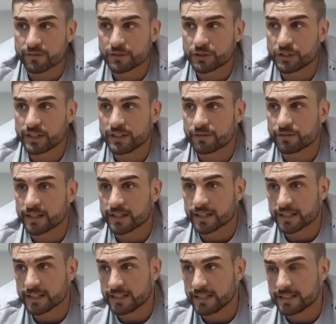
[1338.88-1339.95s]
sheer fact
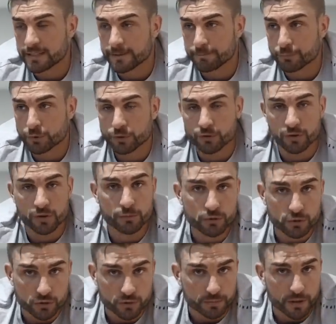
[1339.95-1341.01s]
that you need to improve on a
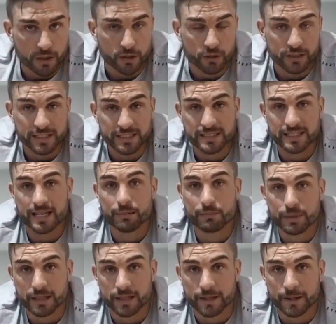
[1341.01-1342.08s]
muscle part, or you need to get
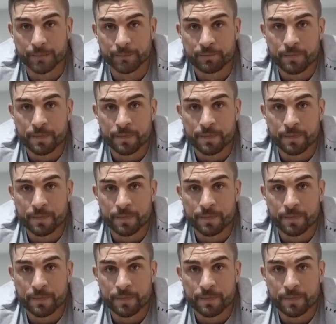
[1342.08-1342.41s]
bigger,